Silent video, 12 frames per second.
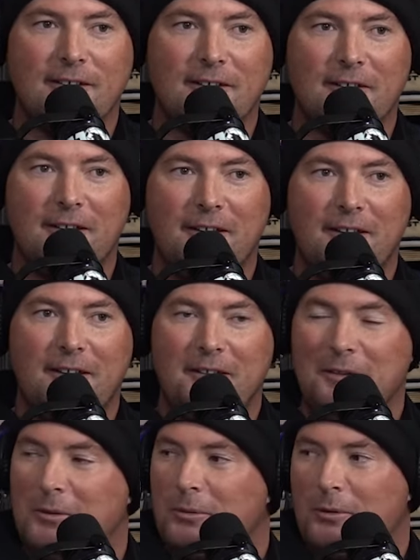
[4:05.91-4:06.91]
Like
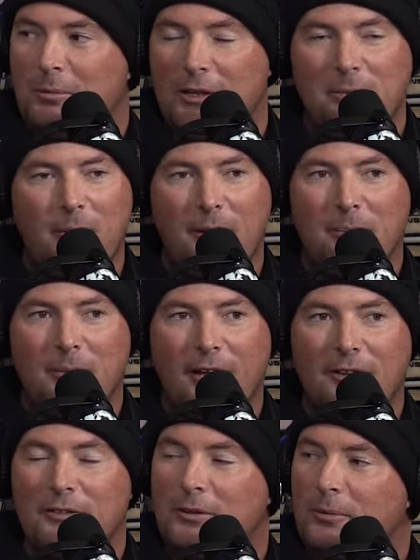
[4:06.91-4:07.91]
one of the best pipe
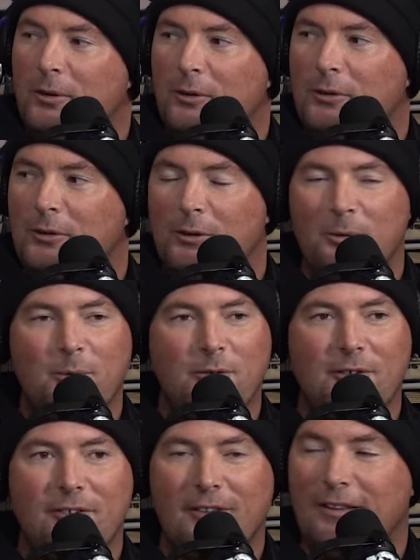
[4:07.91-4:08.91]
cutters in the world, who
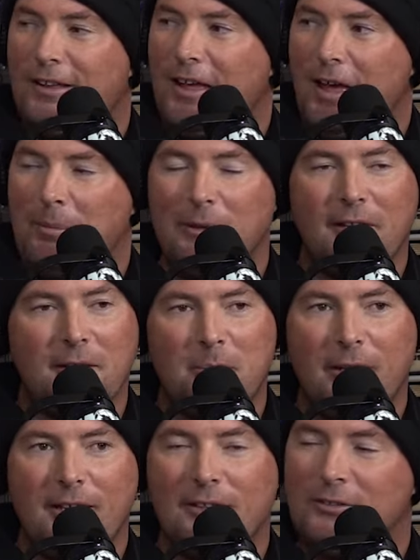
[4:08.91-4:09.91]
was just happy like
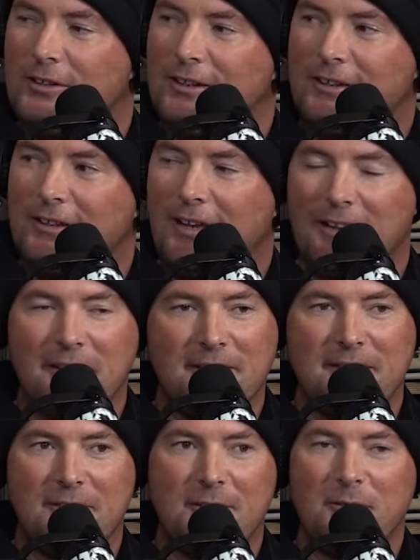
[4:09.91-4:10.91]
a pig in shit cutting
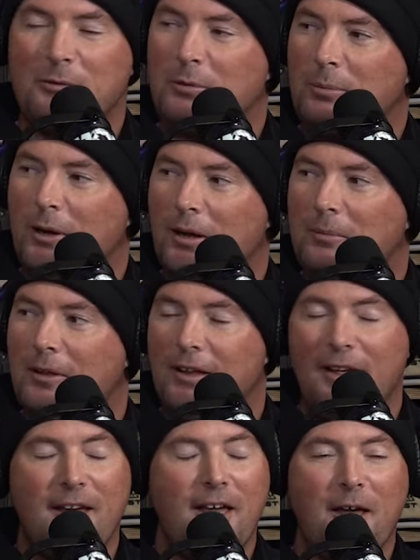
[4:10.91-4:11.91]
a 16-foot pipe,
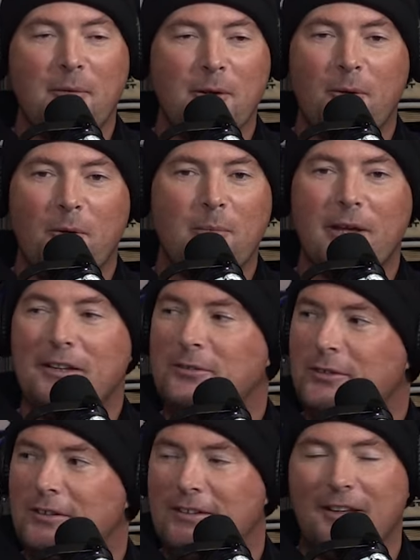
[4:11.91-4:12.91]
and we all
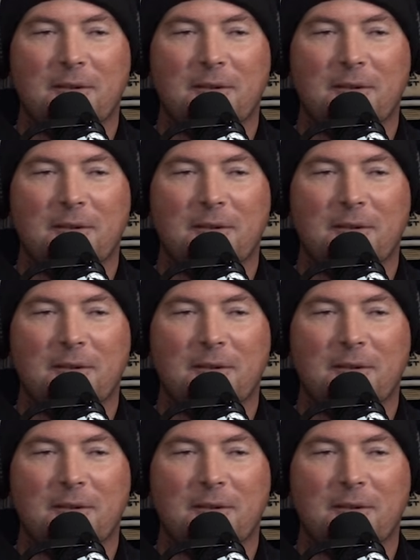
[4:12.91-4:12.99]
benefited.